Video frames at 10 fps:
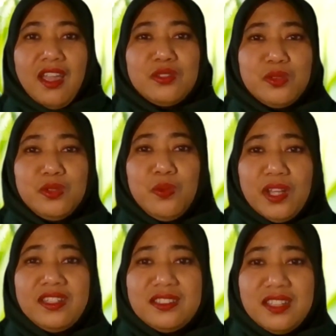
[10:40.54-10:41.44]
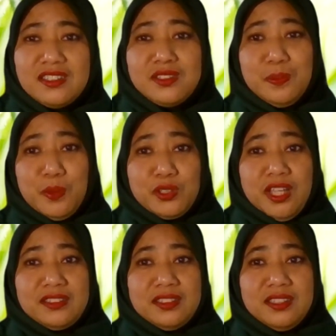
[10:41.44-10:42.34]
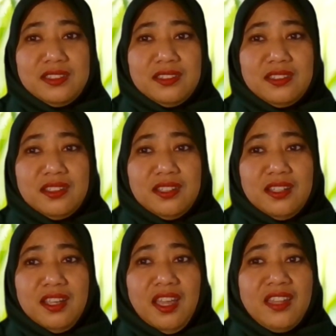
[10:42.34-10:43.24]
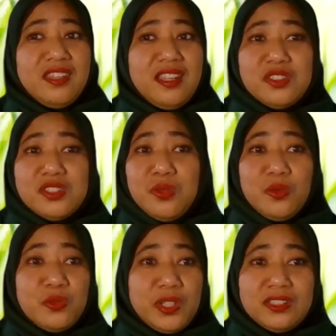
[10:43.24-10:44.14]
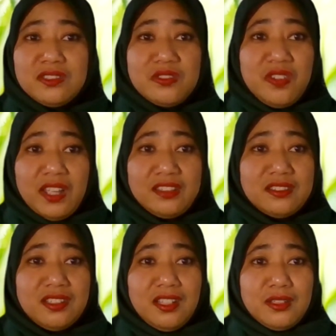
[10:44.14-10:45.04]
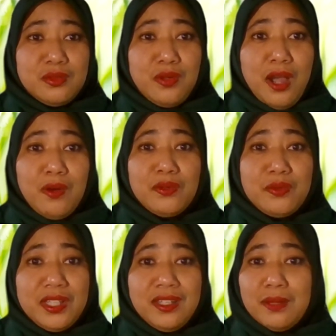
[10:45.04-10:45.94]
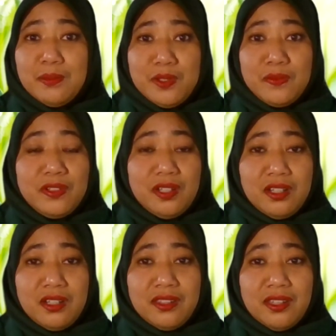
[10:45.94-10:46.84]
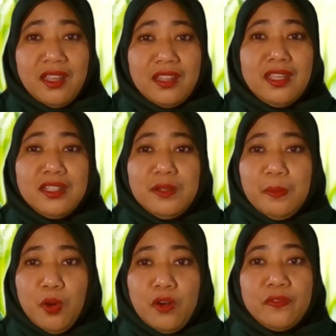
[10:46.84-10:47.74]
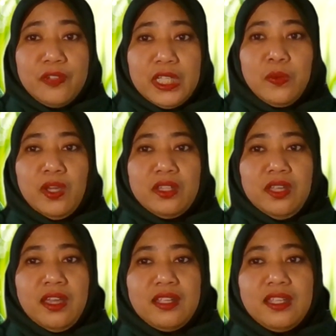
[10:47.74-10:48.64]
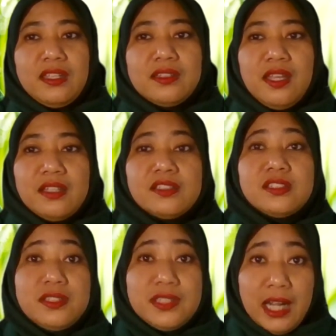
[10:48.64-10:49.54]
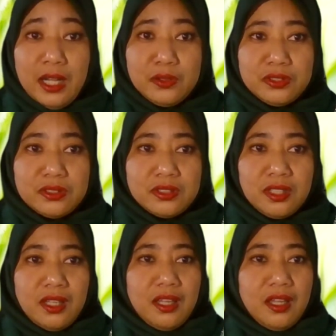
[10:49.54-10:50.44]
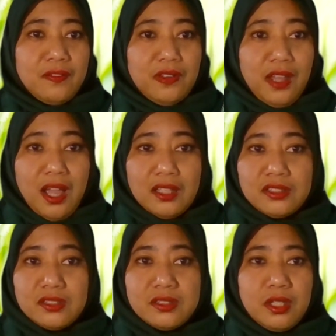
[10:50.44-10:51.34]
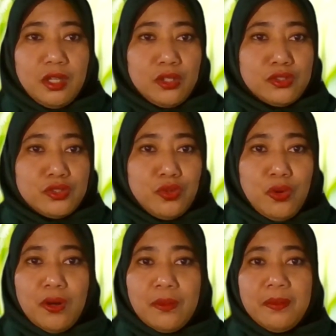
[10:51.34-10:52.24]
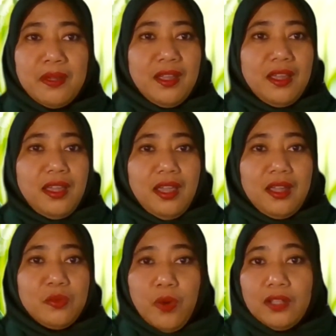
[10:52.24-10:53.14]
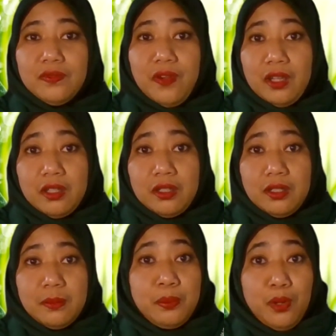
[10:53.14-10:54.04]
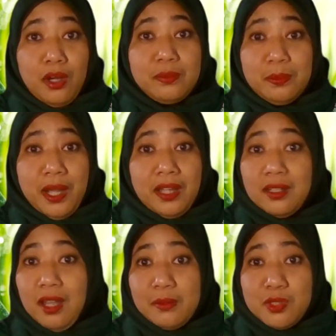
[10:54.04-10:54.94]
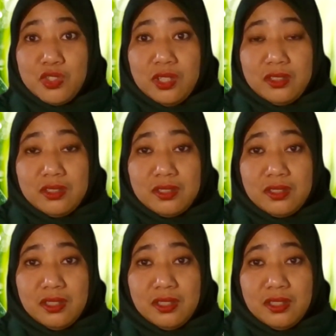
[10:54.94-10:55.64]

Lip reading: and to do what it takes to protect it. And there is no greater threat to our green and beautiful earth than the more frequent and intense droughts, floods, storm, and wildfire brought by climate change.